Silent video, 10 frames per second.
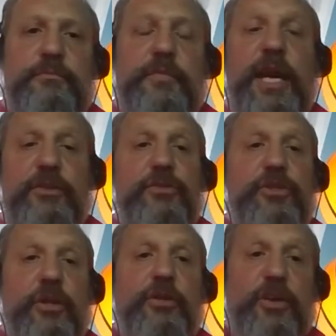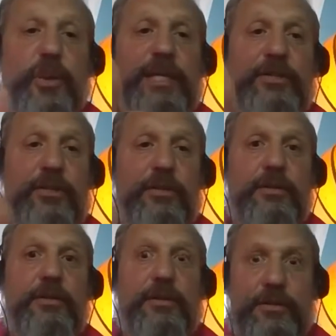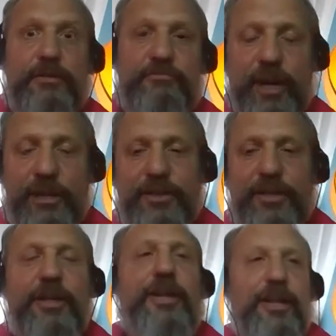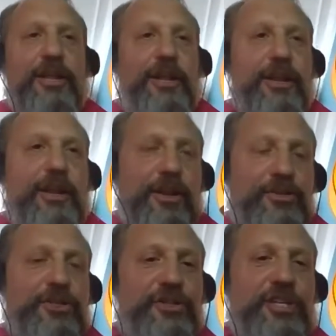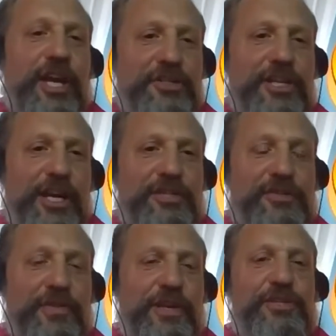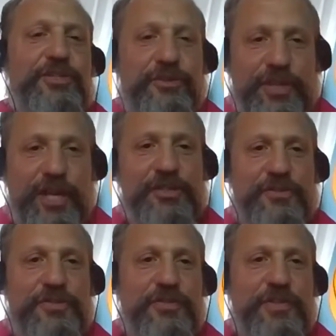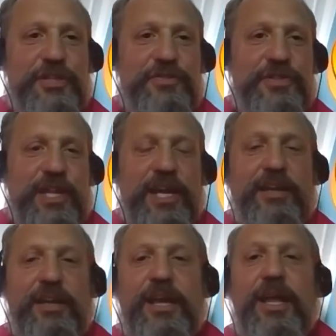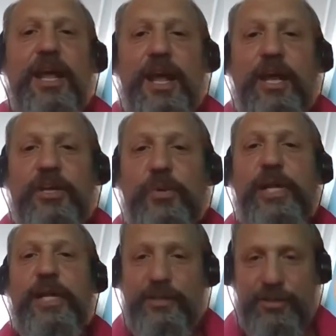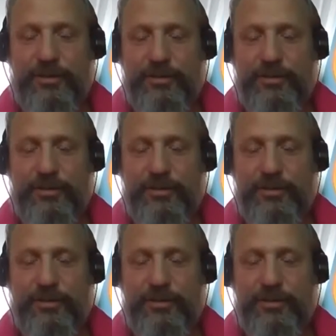And also you eat, right? As soon as dance class is finished or dance is finished for today, you eat.